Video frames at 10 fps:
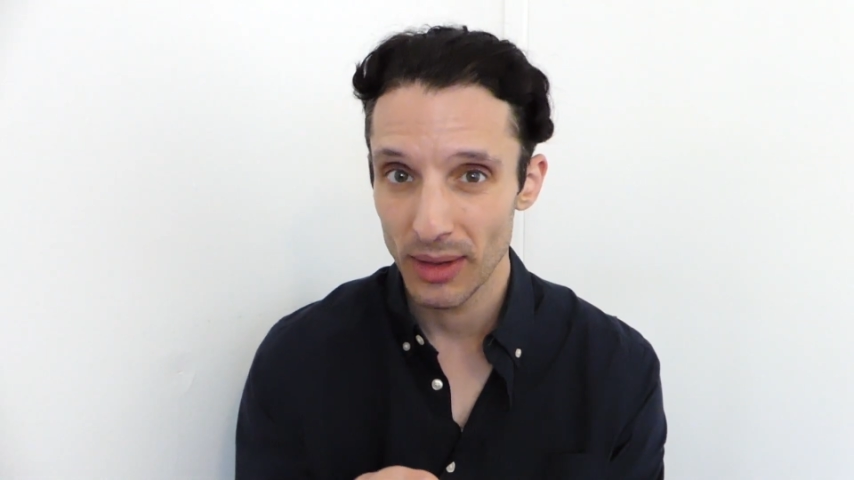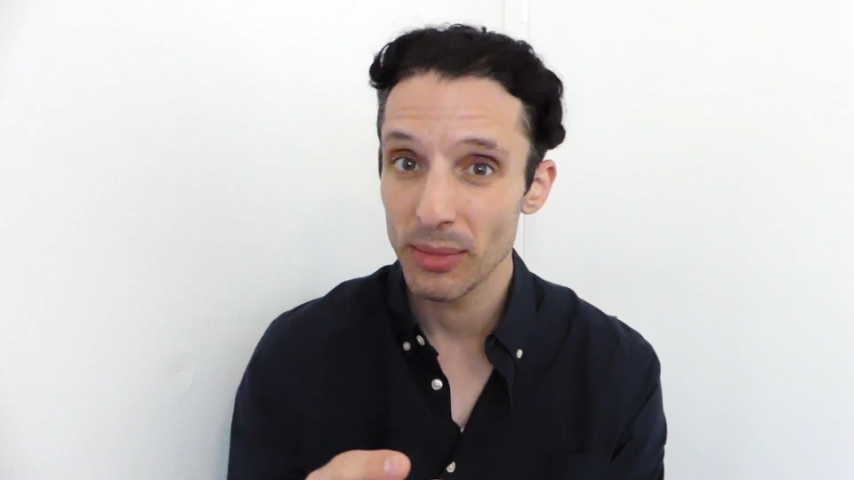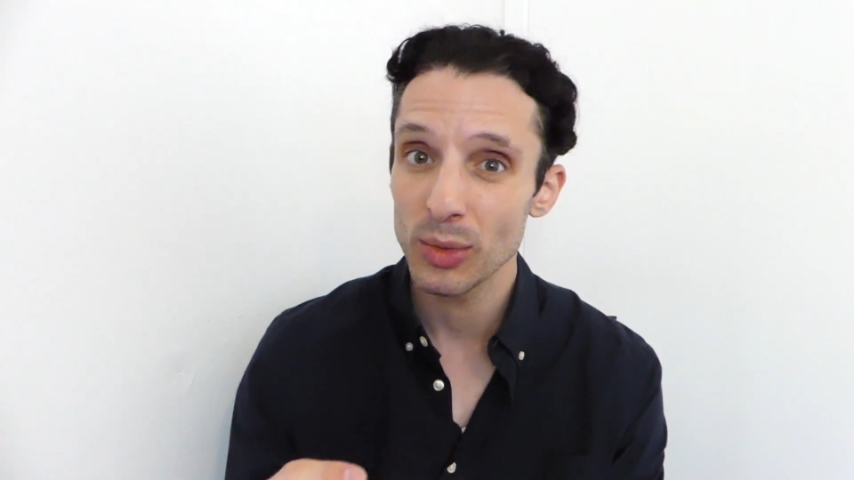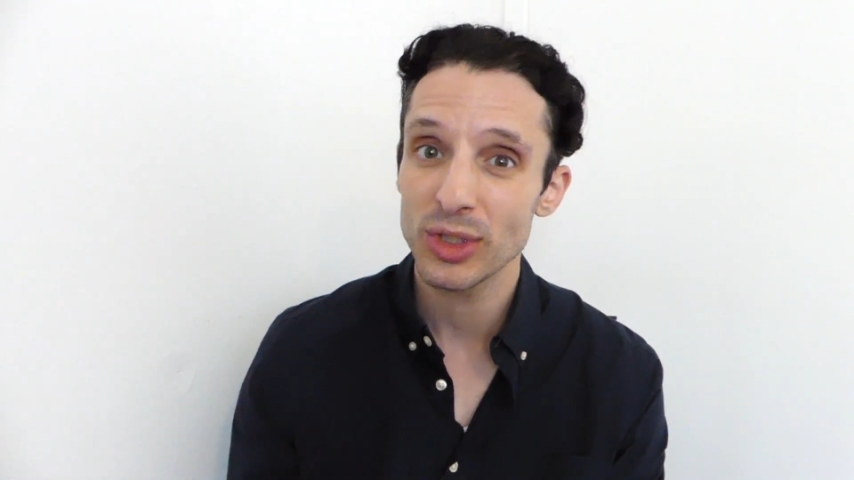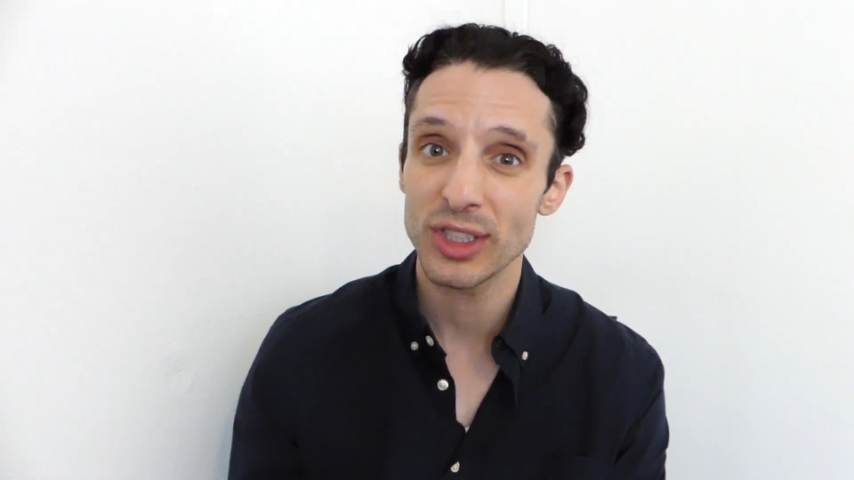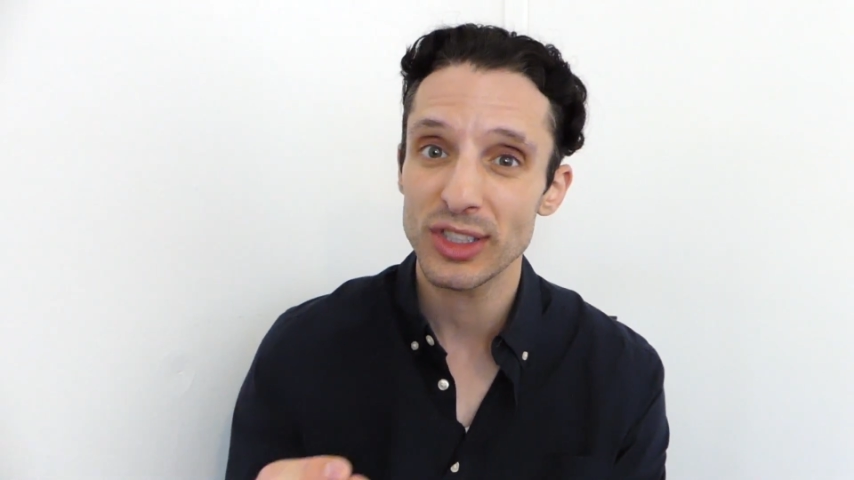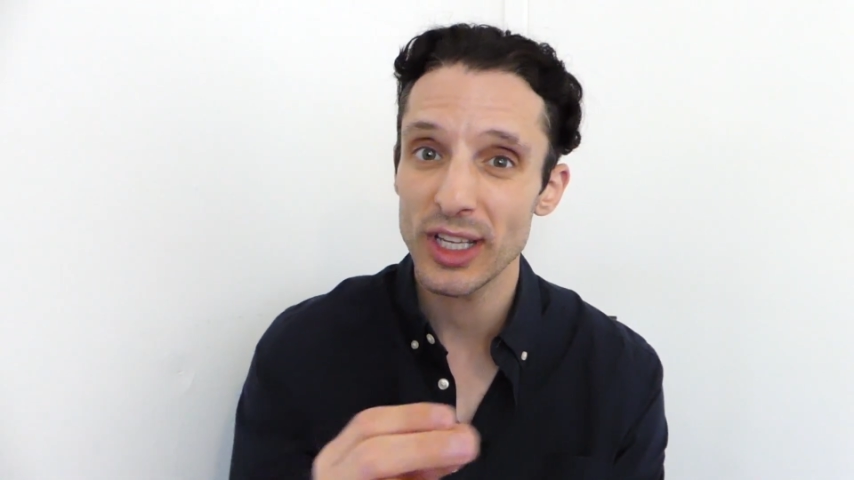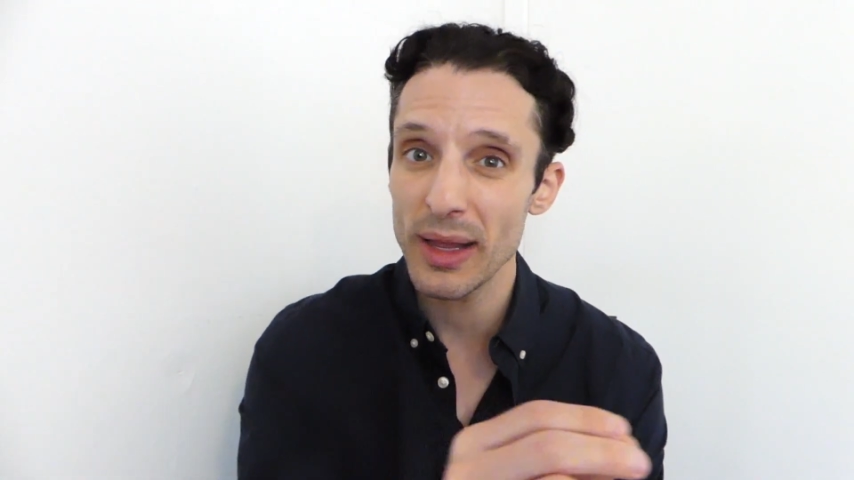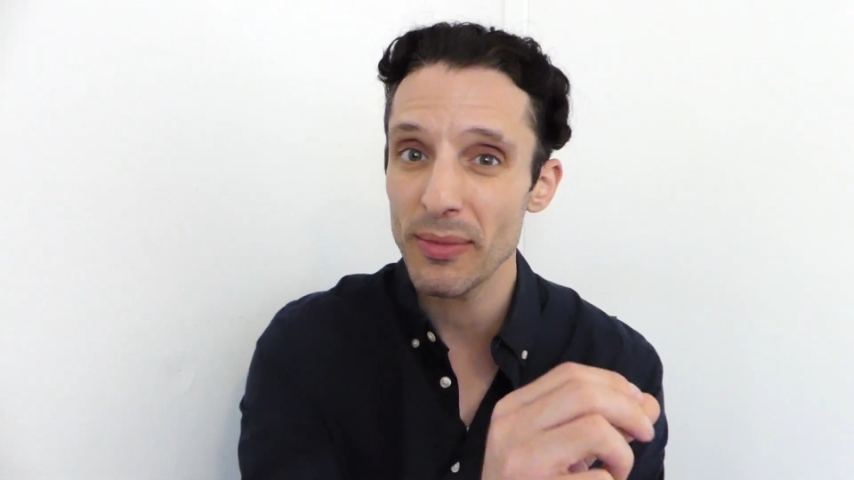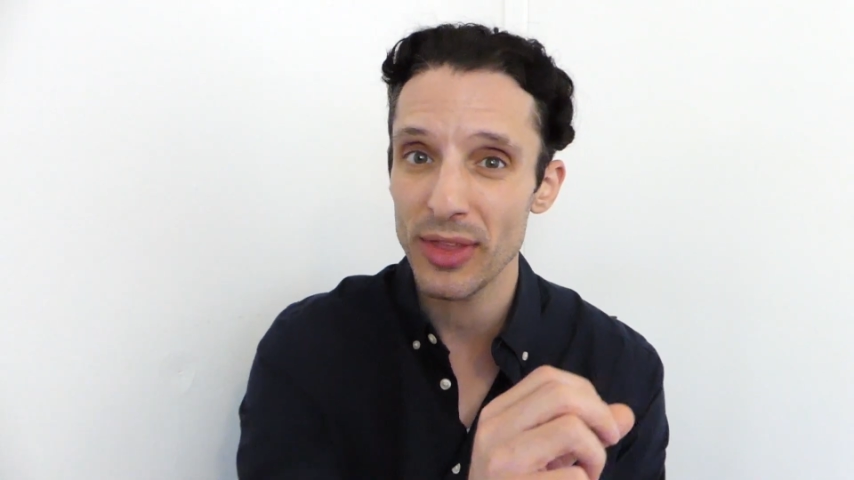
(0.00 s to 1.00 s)
But it was the
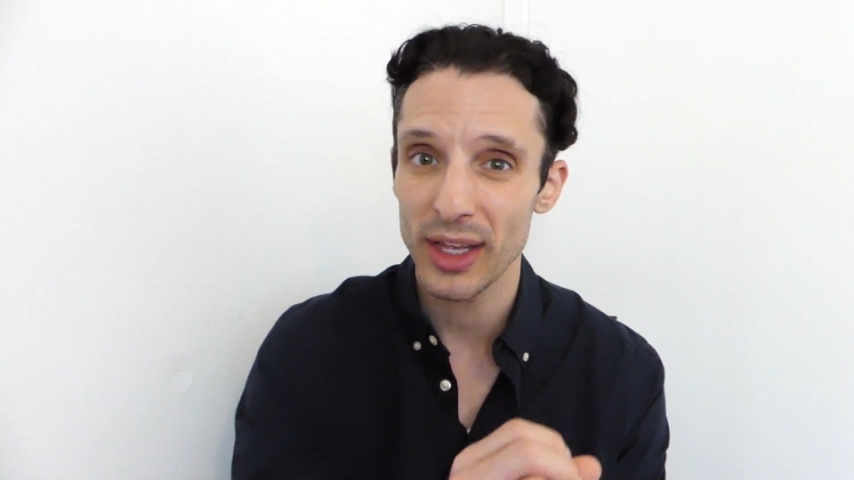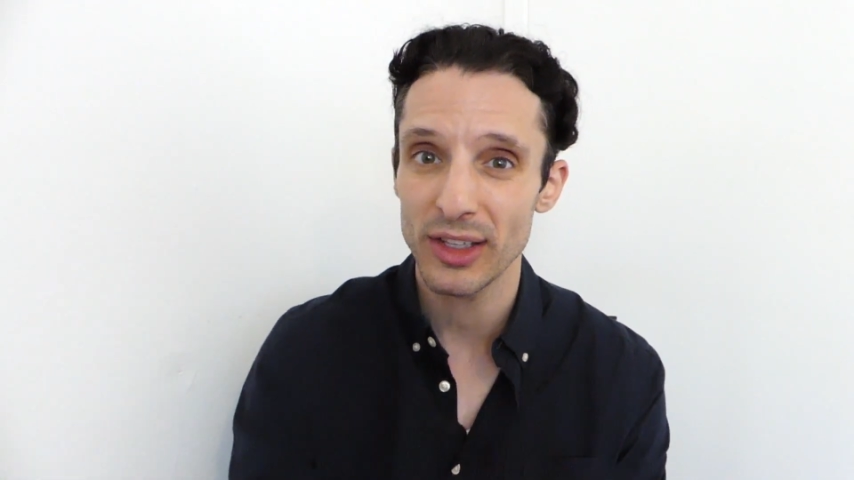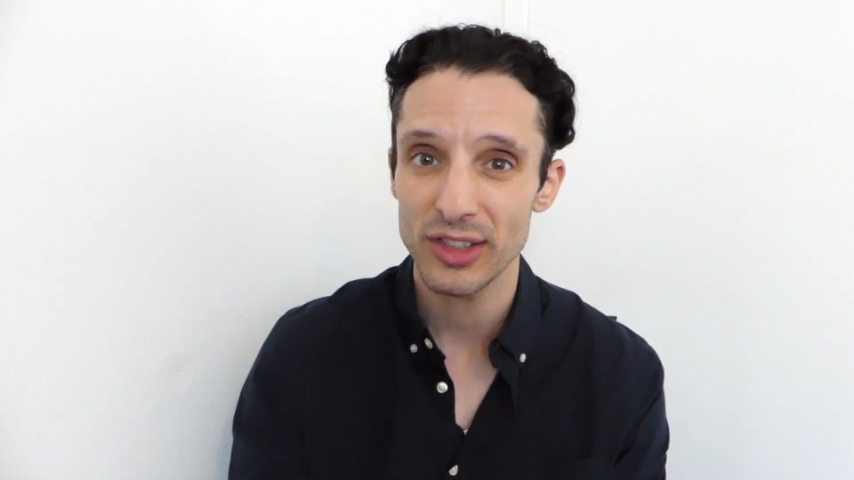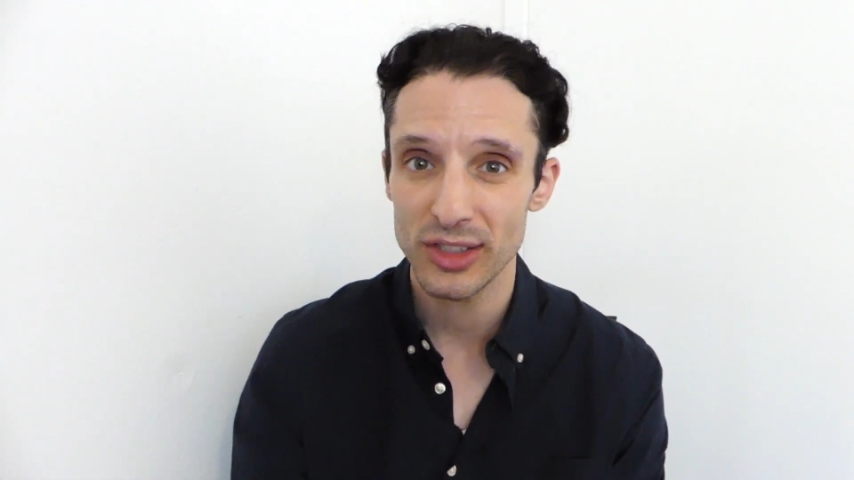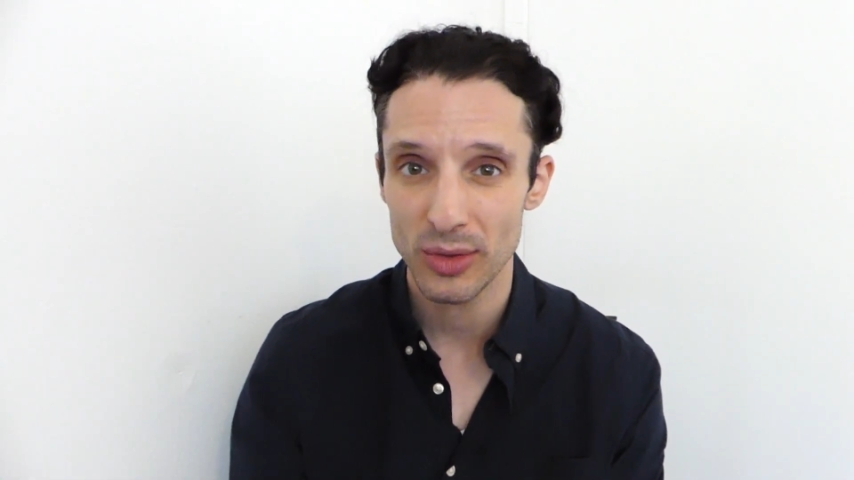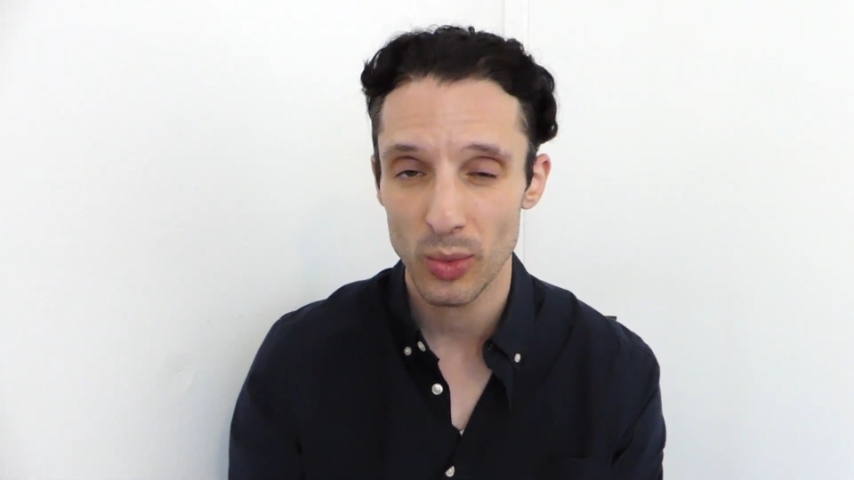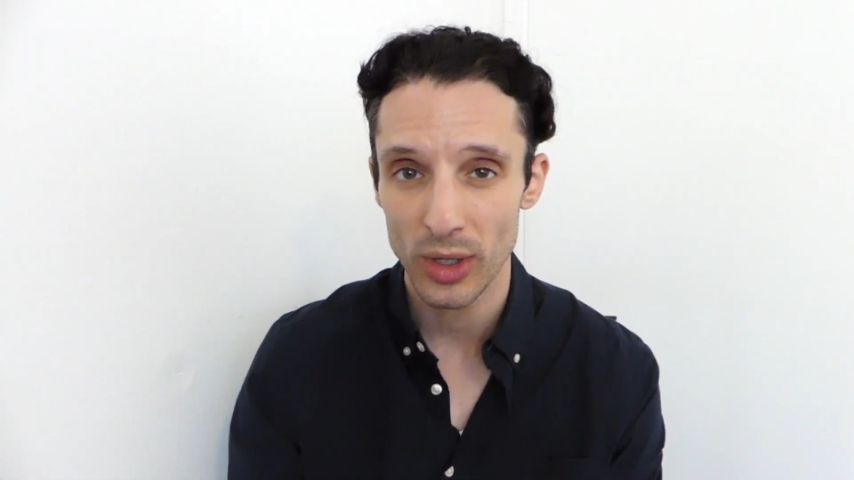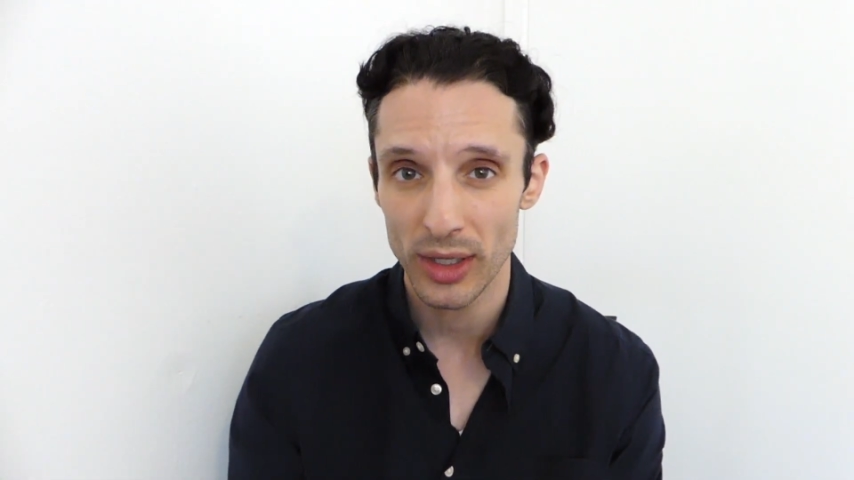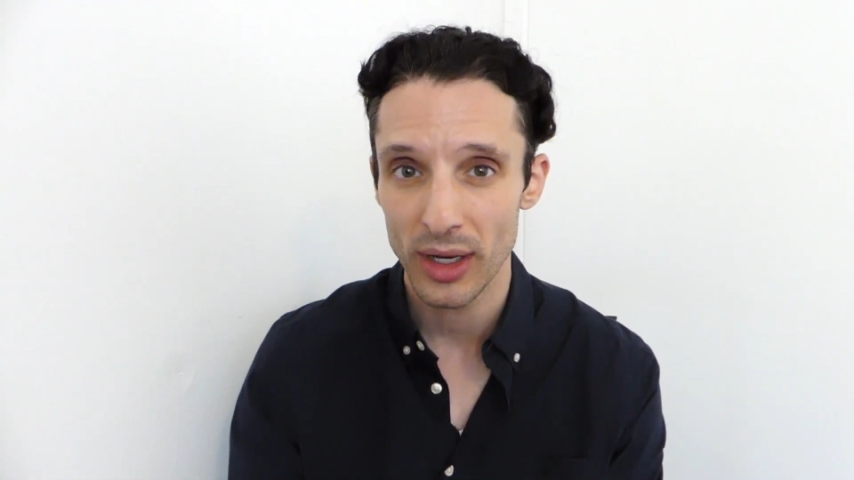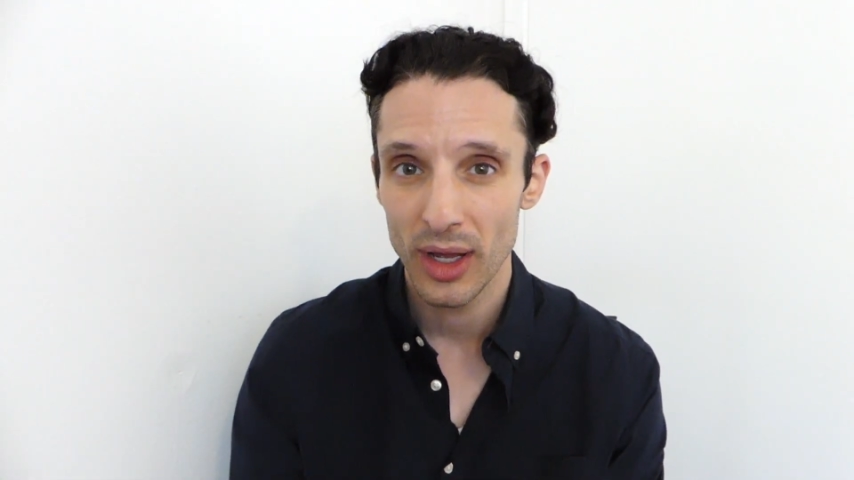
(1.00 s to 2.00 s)
same thing in season
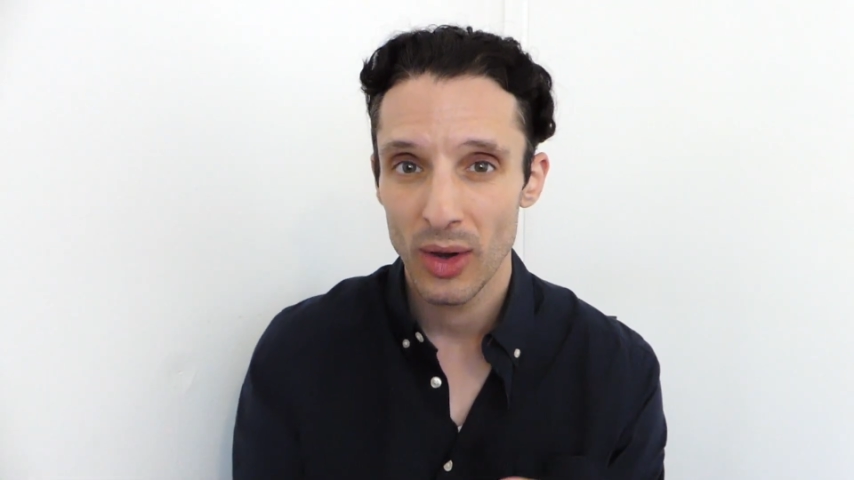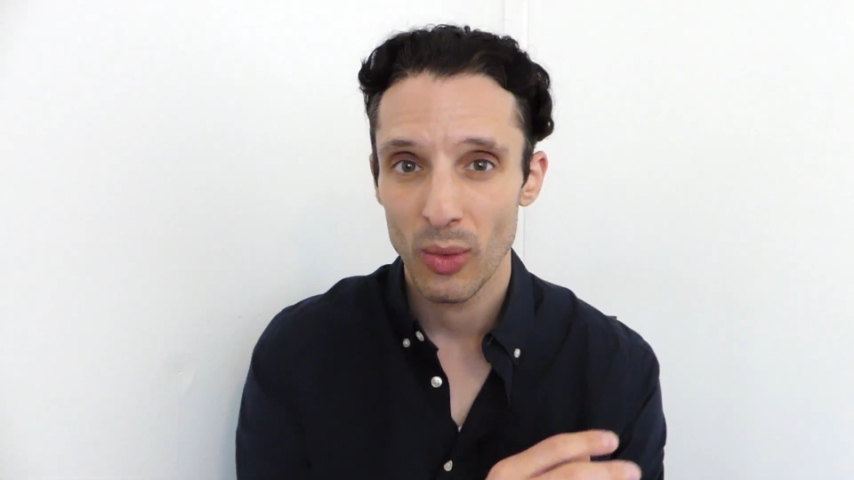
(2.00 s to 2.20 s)
one,